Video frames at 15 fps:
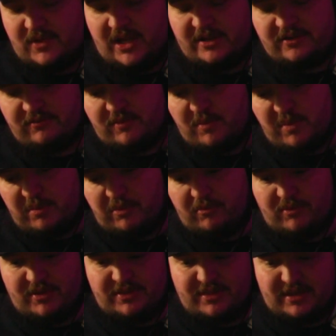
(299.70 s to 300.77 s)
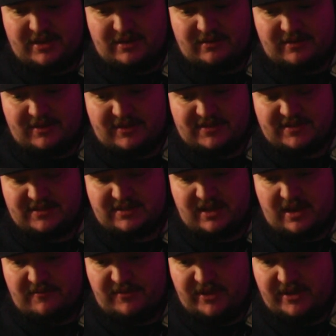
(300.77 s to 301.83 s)
I do remember one thing, and this is
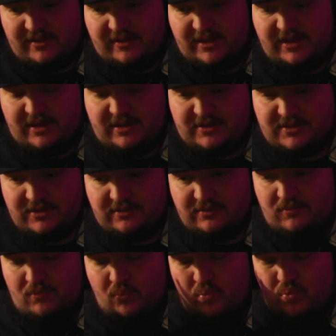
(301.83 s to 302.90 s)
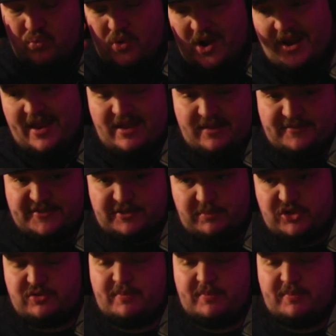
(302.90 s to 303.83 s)
kind of like leading into why I have so much